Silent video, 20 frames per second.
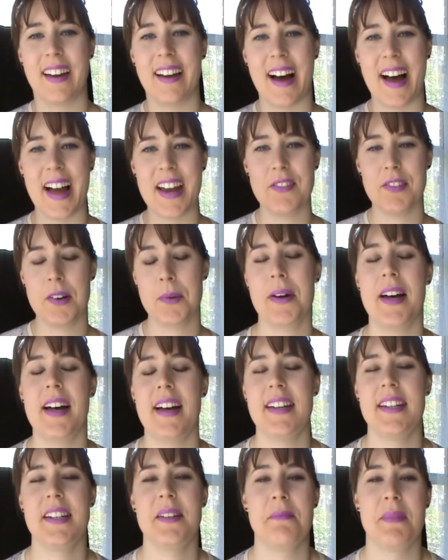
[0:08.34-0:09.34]
Hi
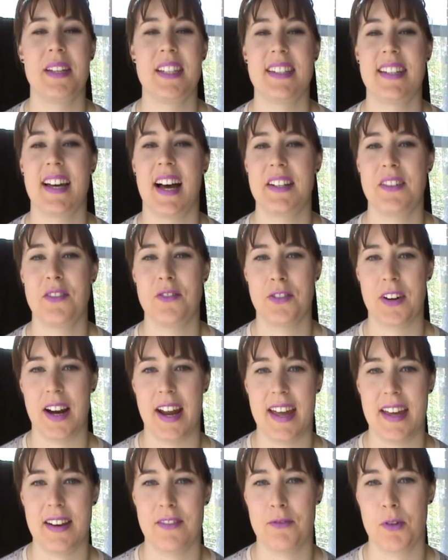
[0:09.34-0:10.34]
everyone, Miss Tash and
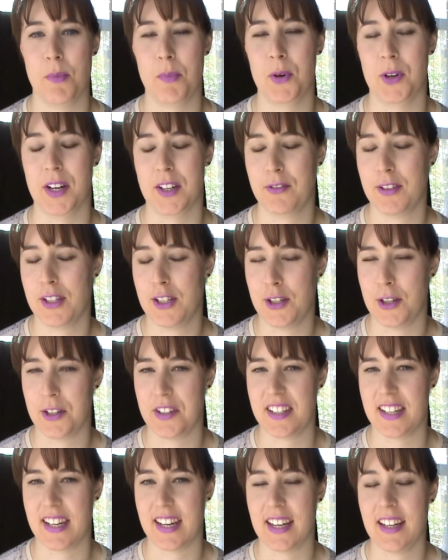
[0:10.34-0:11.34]
Fran reporting for
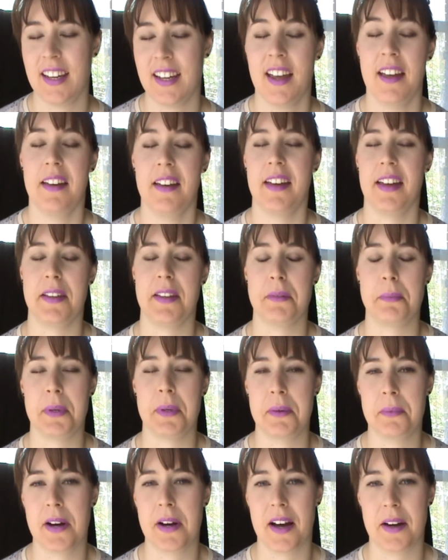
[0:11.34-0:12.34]
duty. It's
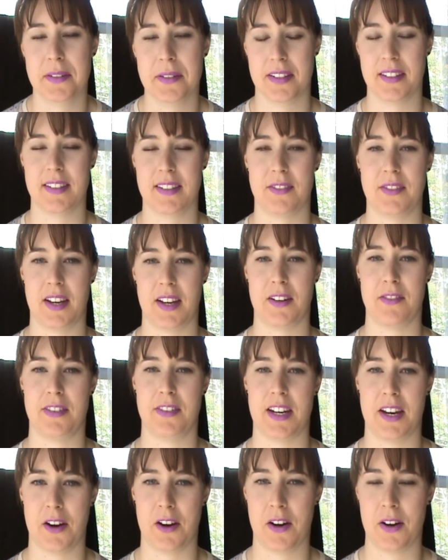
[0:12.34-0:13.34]
been a while since I've done a
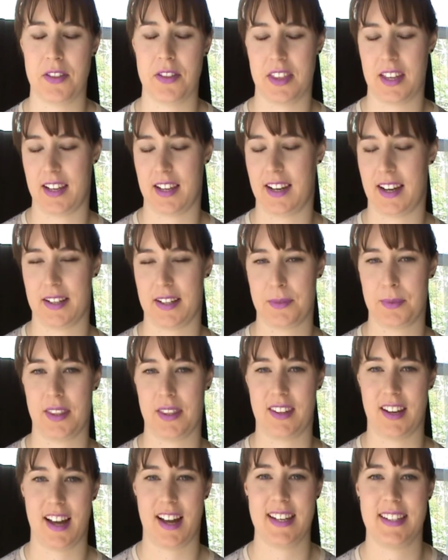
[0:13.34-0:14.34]
video. The last
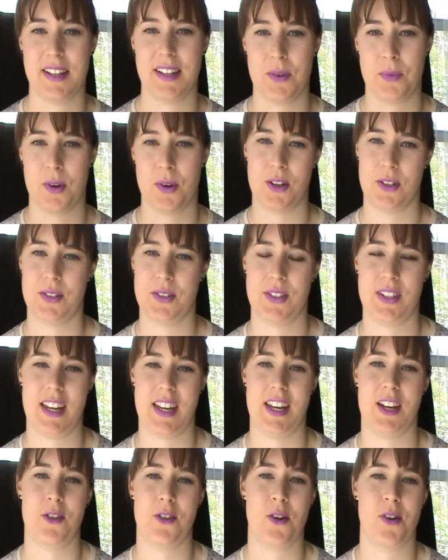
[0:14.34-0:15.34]
one that I did was
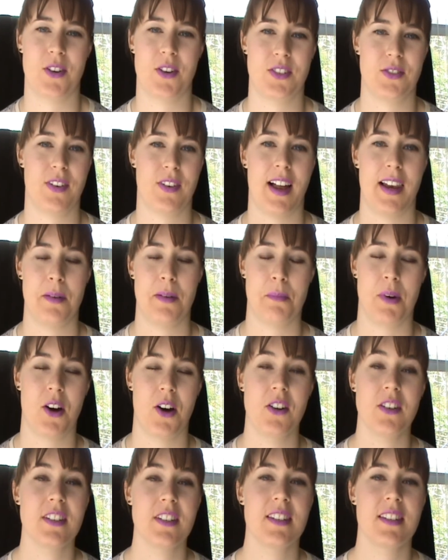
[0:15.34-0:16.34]
the August Violet
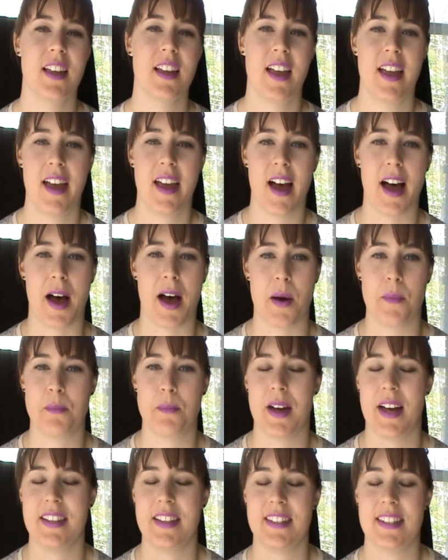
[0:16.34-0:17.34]
box,
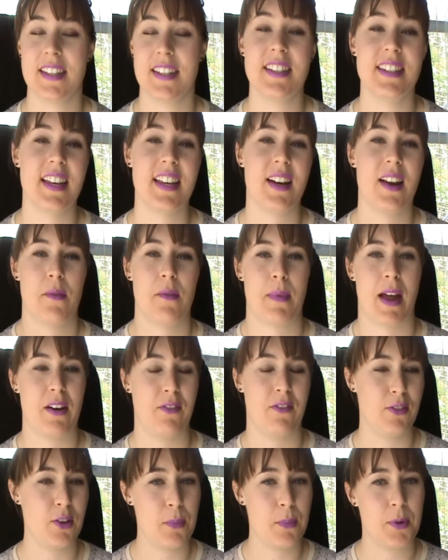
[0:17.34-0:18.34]
but since then I've made
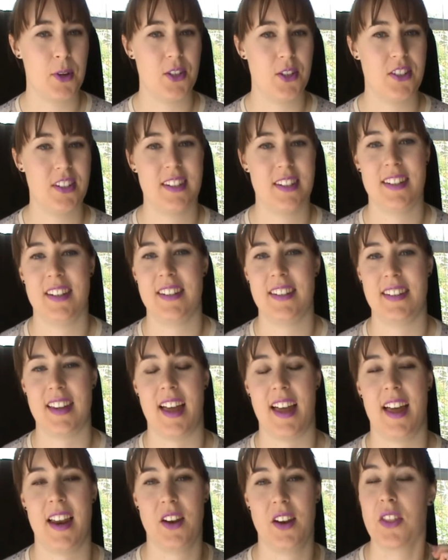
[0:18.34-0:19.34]
a few purchases
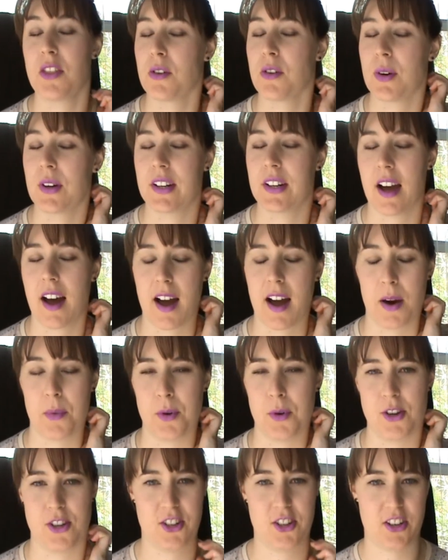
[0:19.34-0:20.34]
and thought I
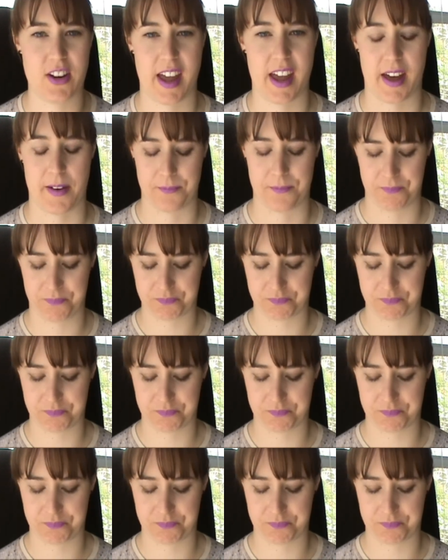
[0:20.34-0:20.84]
would share.